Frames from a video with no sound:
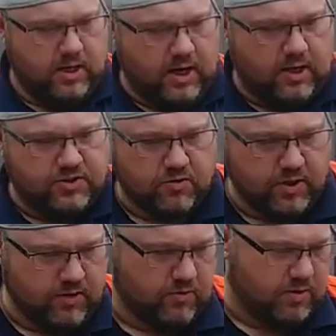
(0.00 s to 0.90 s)
and I'll show
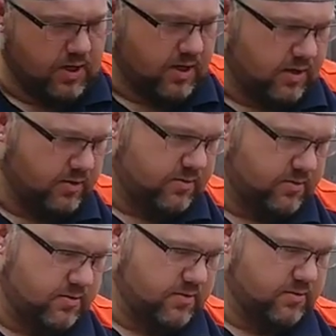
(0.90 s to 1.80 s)
you uh,
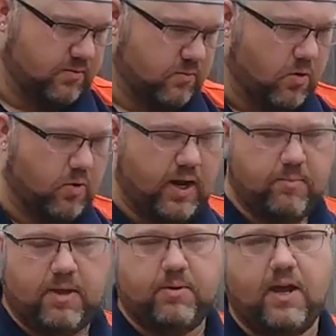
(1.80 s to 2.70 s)
where we're at,
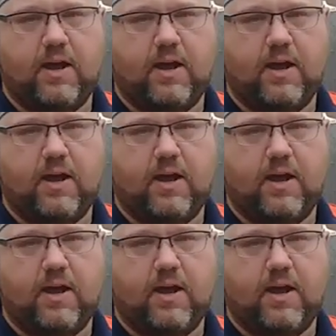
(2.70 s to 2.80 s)
maybe